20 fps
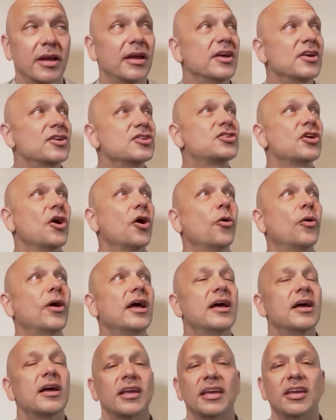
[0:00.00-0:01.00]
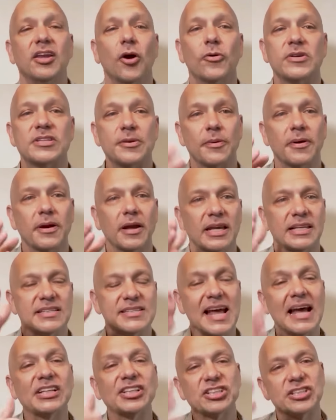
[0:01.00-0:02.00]
So you know, it's it's
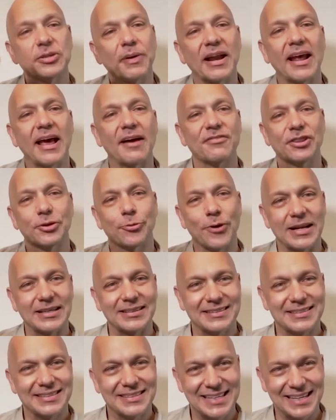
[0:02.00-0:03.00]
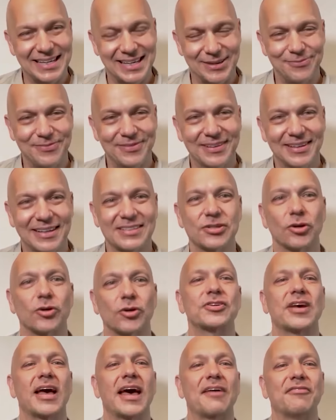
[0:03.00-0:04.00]
not just about having the right team. It's
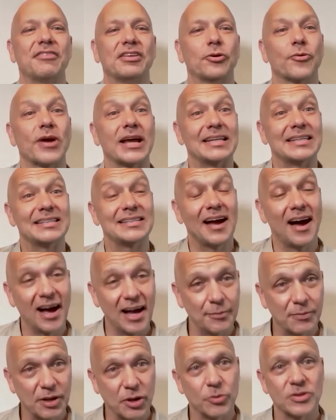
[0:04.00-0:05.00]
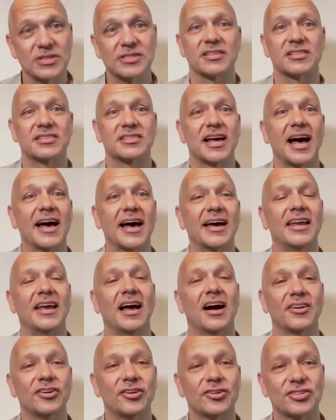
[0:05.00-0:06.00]
also having the right timing when
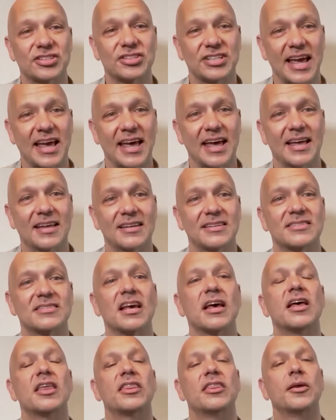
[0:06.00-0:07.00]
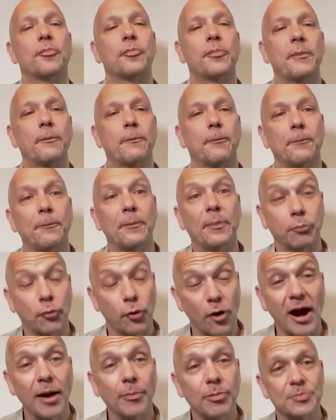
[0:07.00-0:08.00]
society understands the
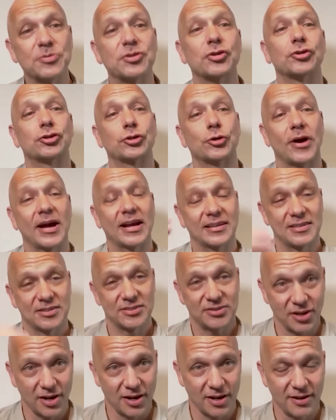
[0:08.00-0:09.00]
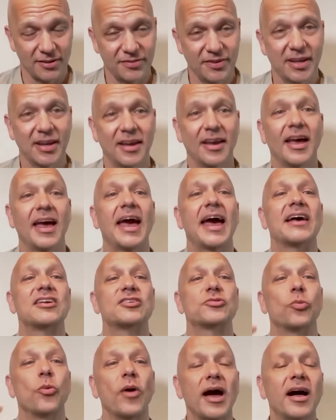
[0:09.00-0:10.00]
problems you're trying to solve,
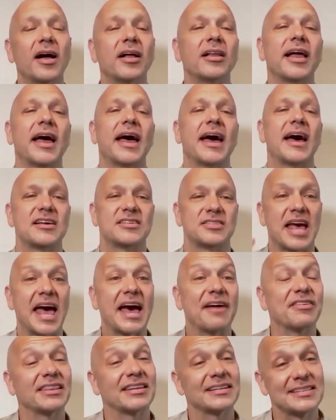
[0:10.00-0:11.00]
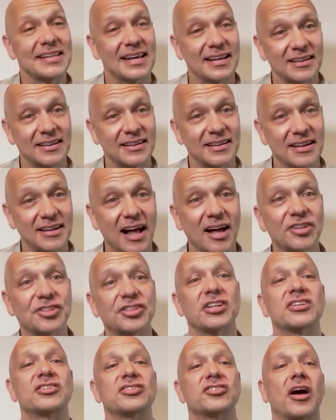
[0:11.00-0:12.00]
as well as having the technology
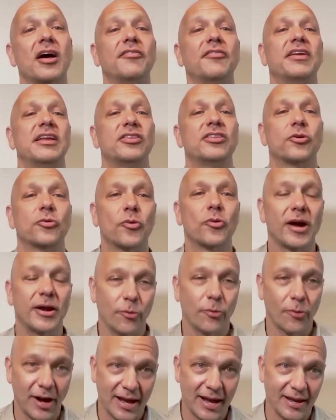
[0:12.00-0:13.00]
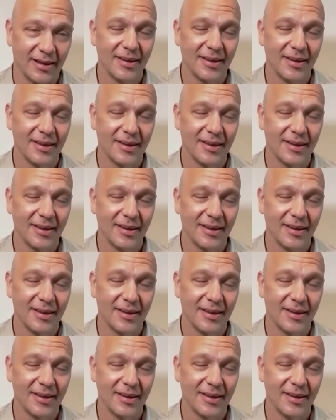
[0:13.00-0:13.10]
to solve it in the right way.